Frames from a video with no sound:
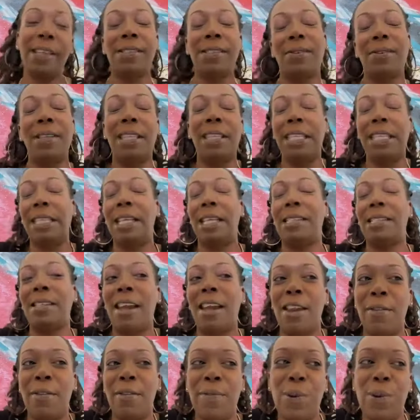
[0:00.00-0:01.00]
So I think that's
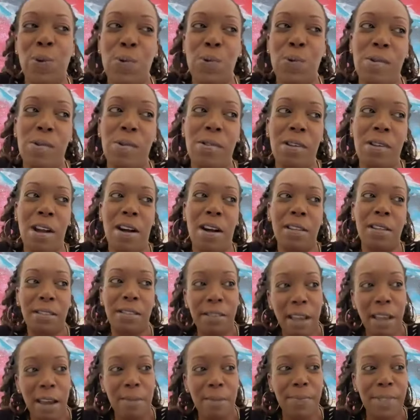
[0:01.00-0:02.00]
kind of a cool
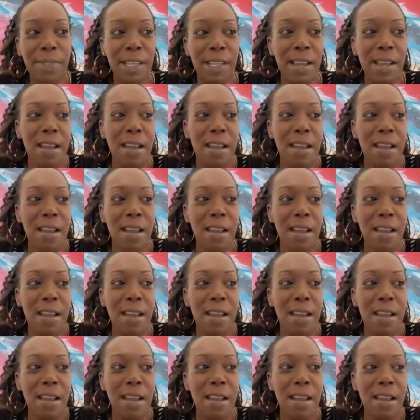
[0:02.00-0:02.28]
concept.